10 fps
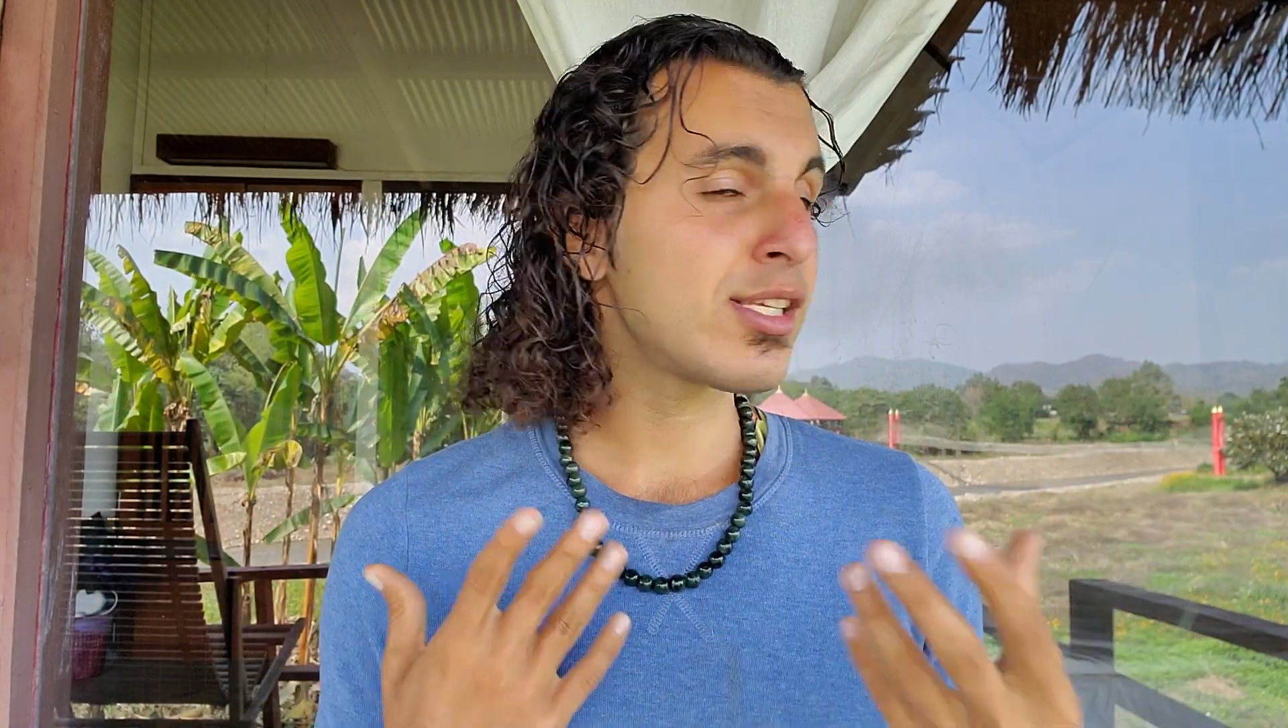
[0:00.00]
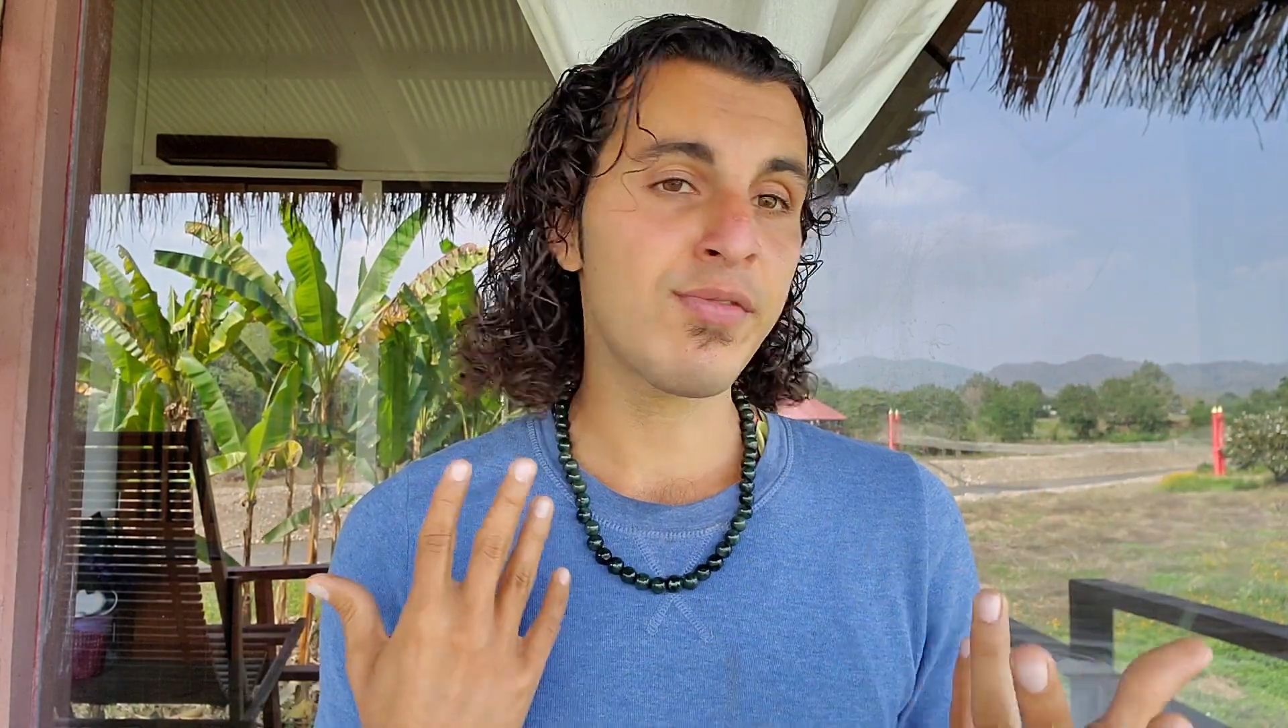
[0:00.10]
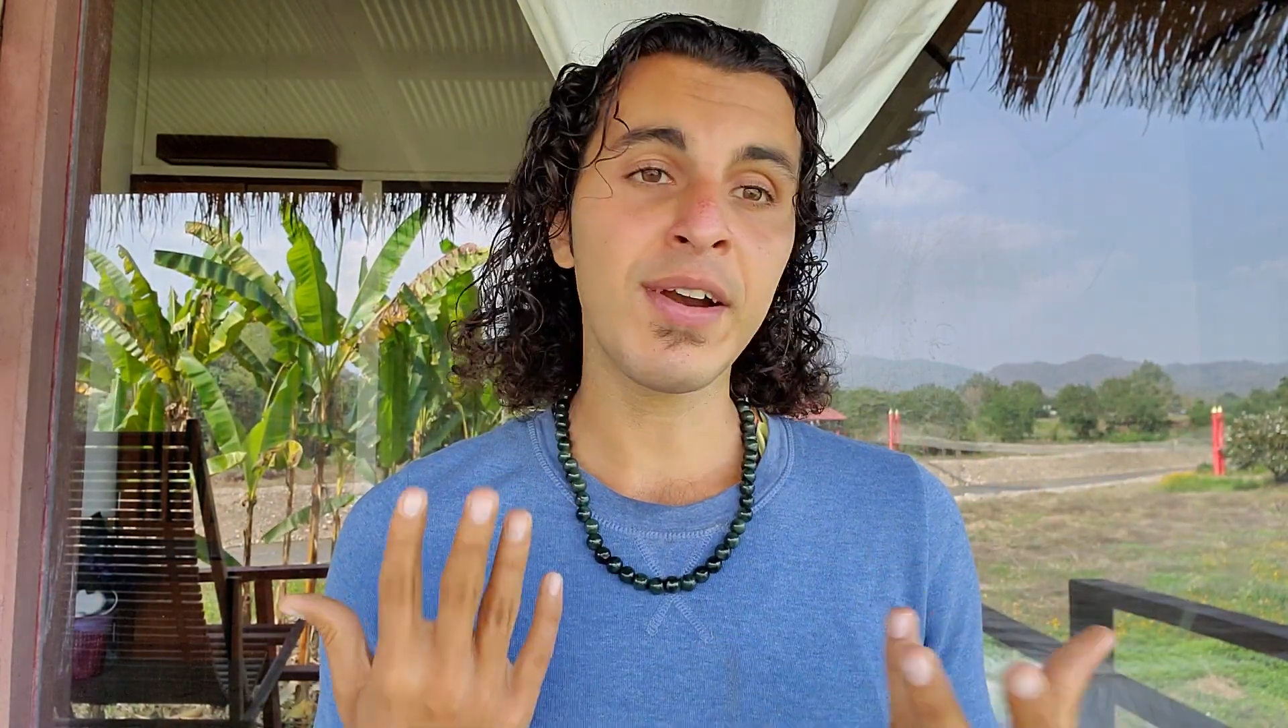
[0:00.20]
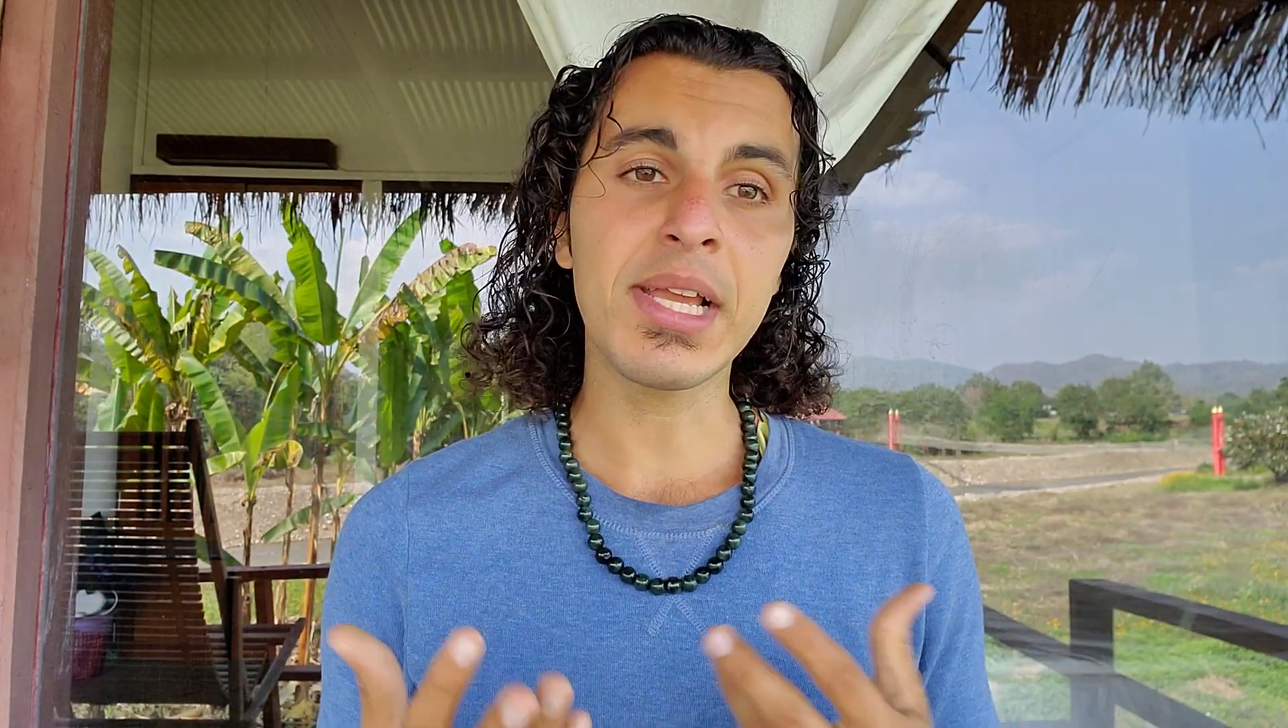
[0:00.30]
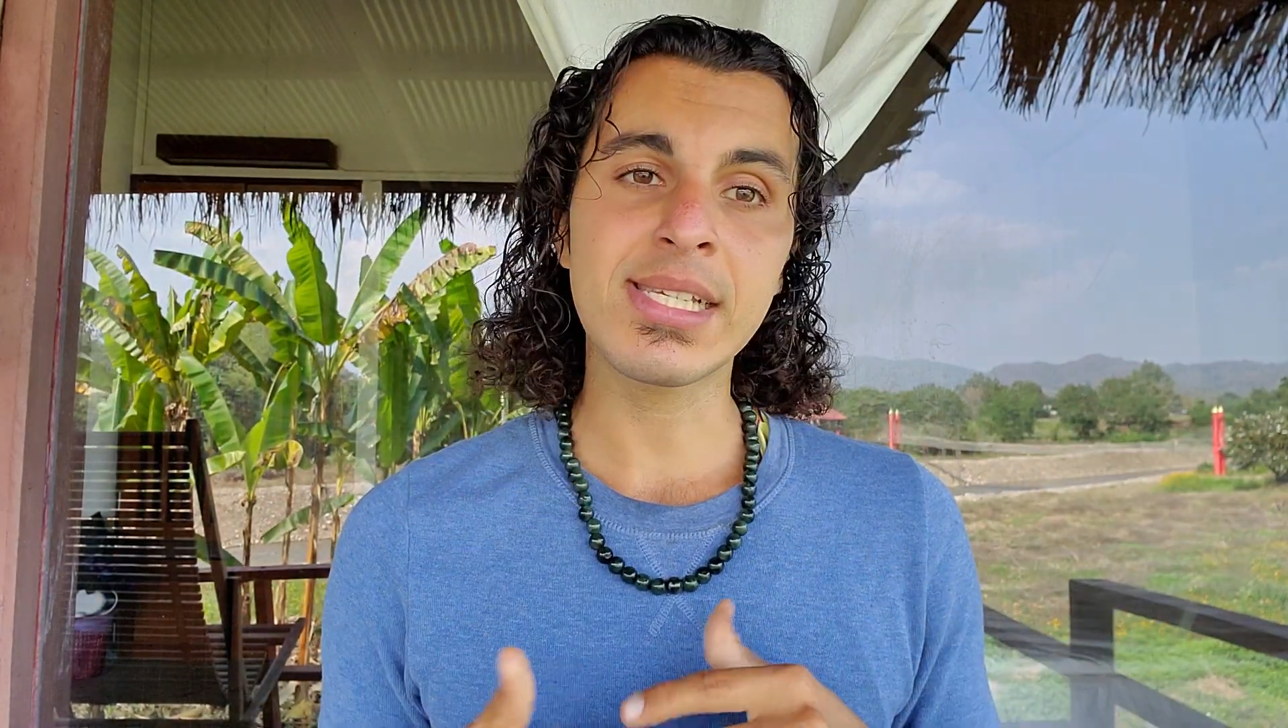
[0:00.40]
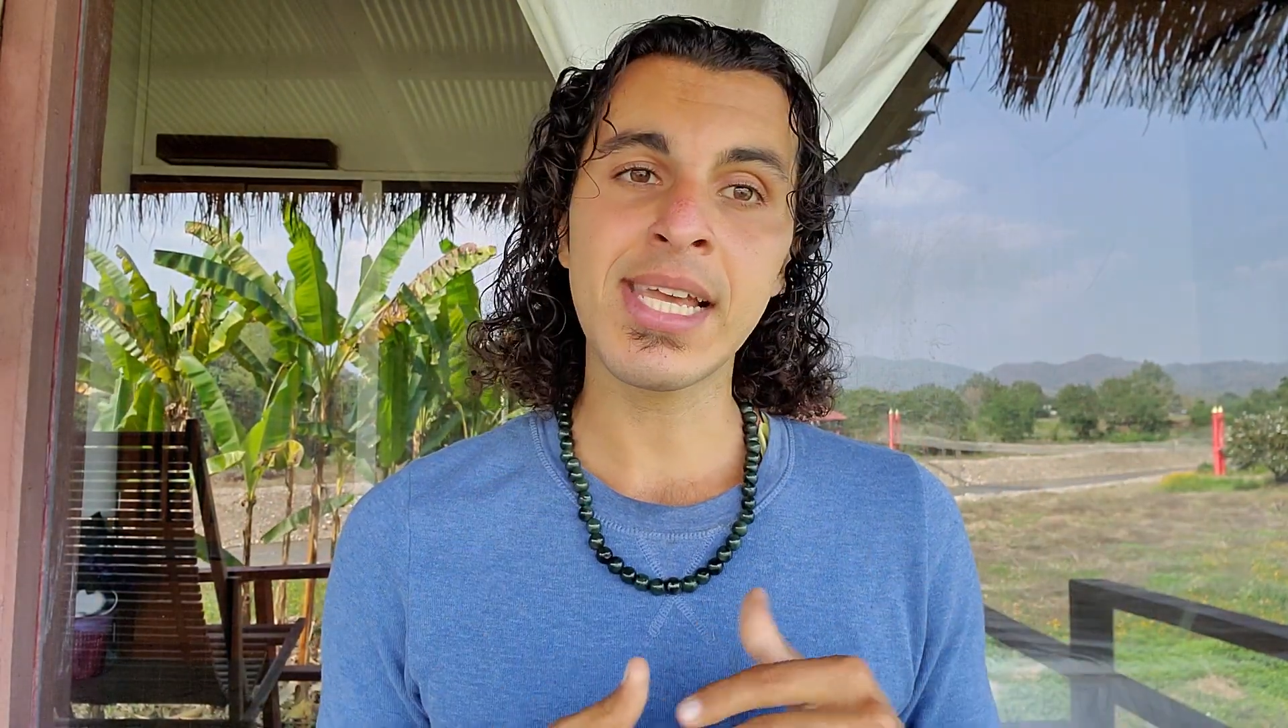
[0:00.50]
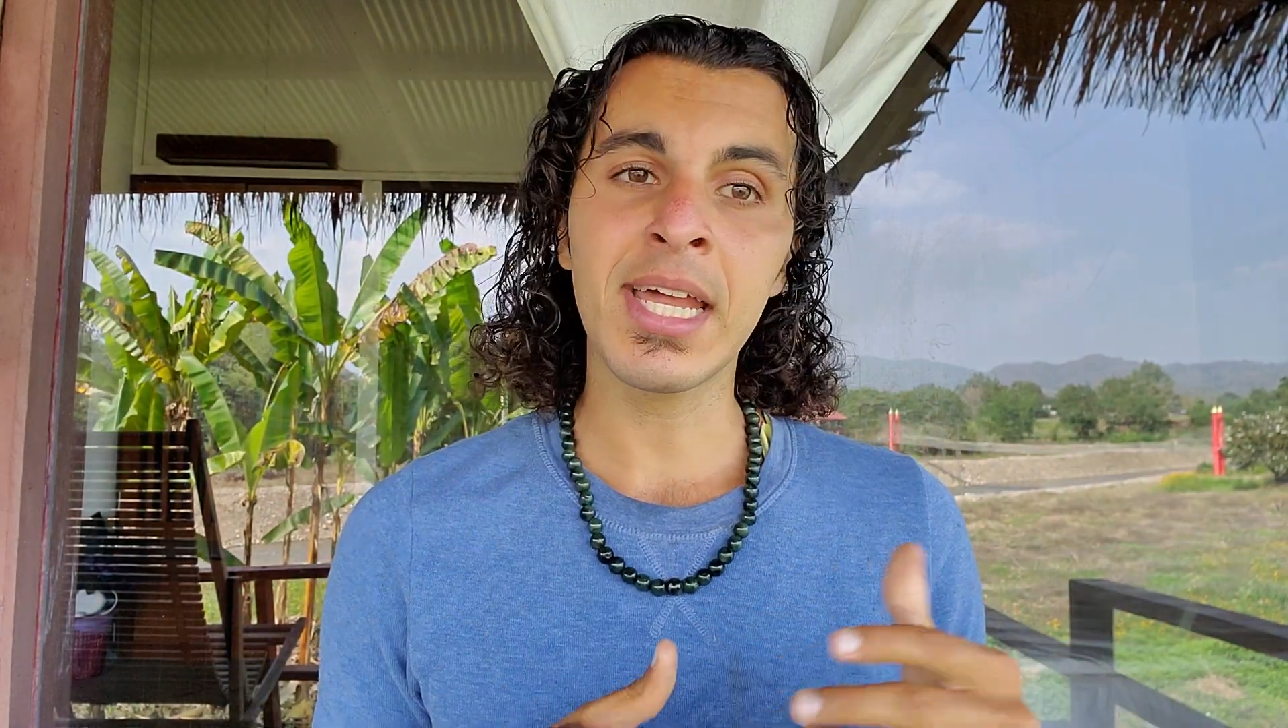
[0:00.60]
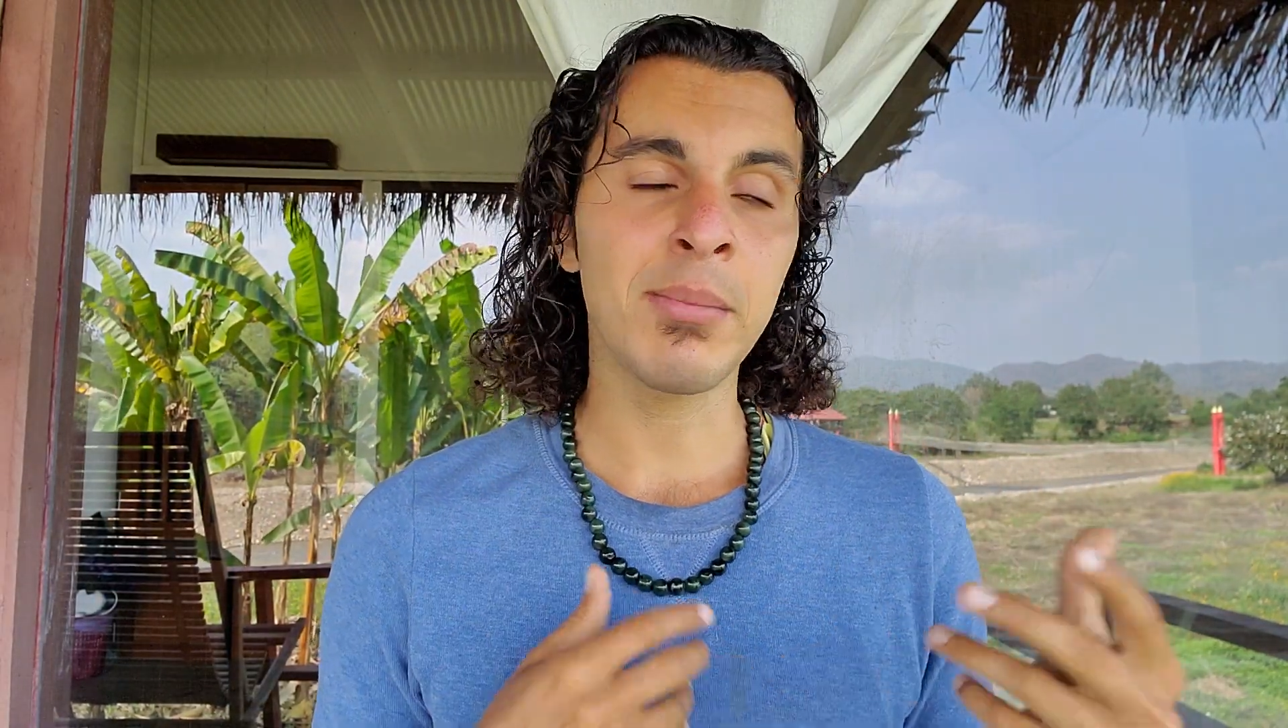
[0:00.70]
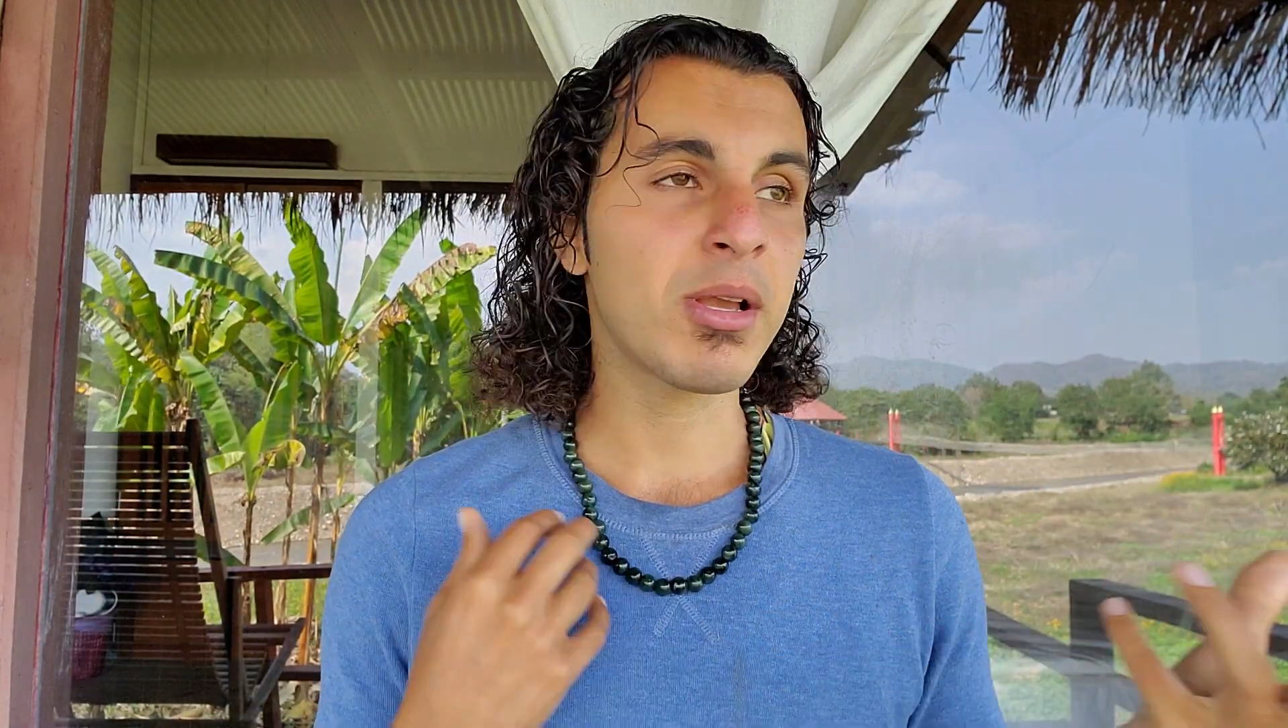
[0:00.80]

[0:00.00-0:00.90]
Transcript: is very exciting